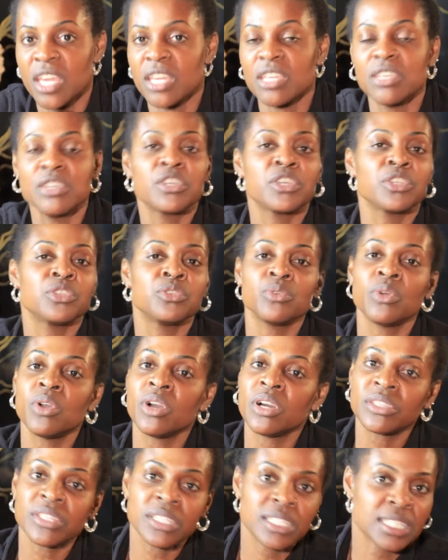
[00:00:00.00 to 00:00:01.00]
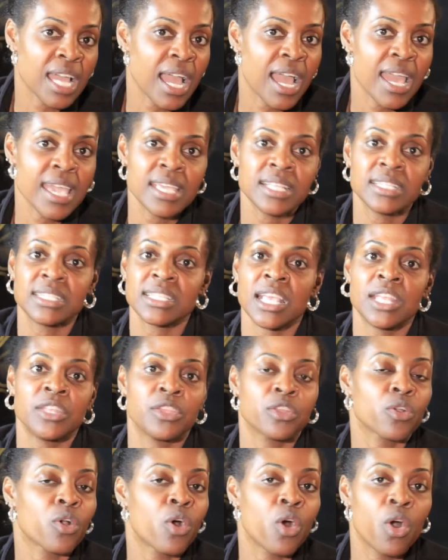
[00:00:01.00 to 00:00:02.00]
You could do all the diets and
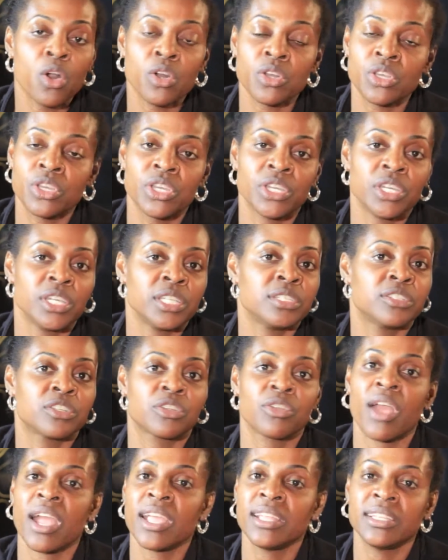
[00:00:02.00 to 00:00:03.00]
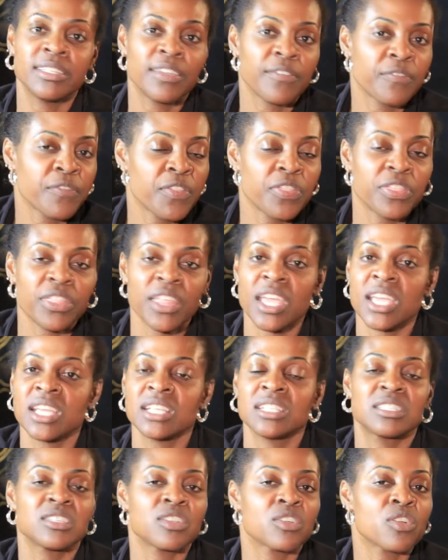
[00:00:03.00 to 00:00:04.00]
they're all good, trying different
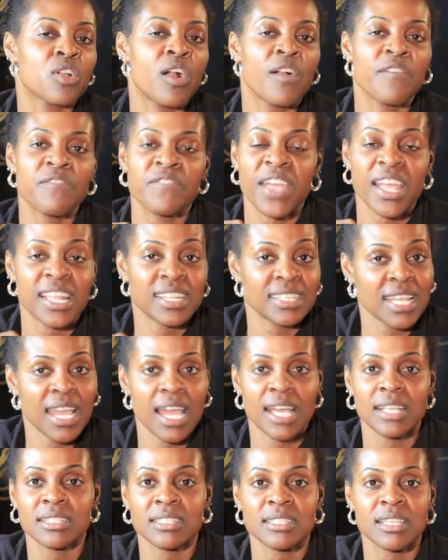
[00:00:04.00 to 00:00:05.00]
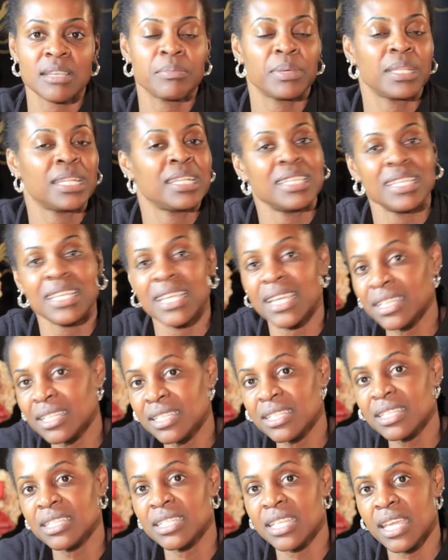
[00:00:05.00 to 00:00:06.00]
things. They're all fantastic. But at the end
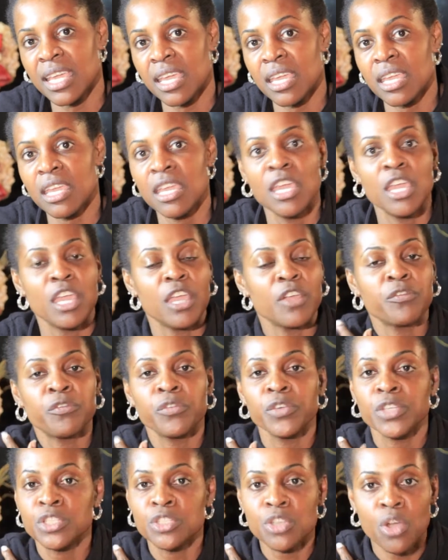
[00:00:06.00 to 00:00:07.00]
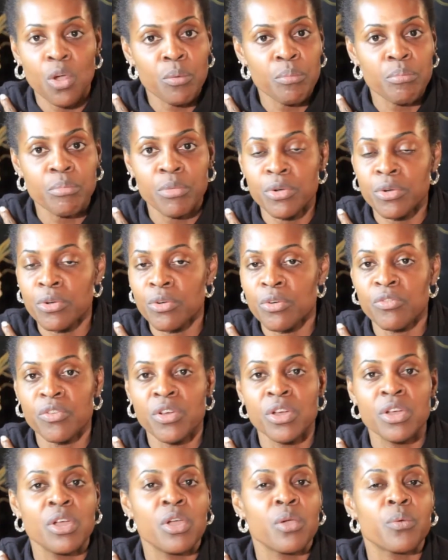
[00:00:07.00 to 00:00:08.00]
of the day, if we don't move,
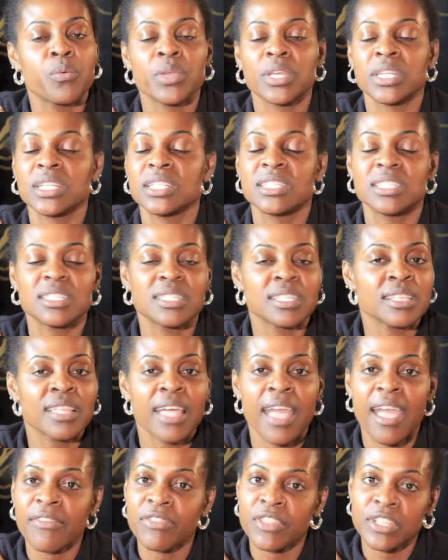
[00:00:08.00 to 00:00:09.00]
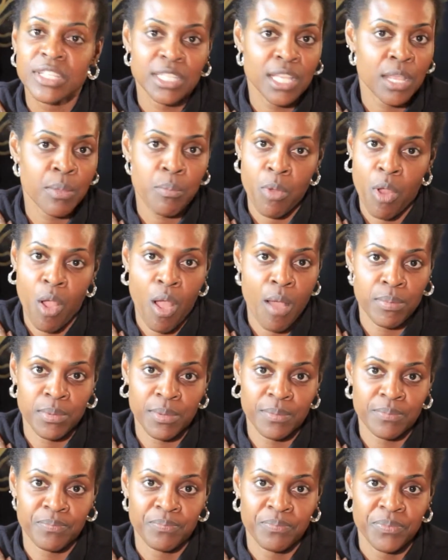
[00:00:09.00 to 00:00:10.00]
we're going to still have the same
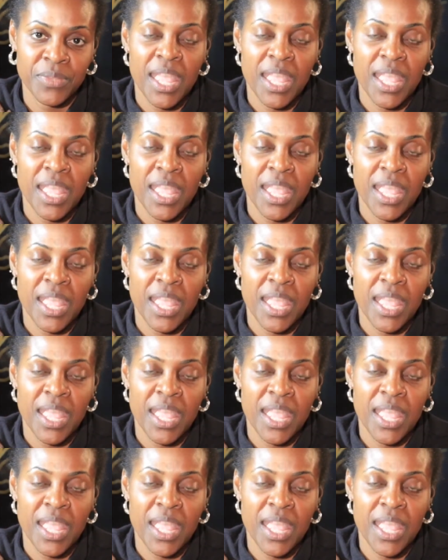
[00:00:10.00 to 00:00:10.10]
problem.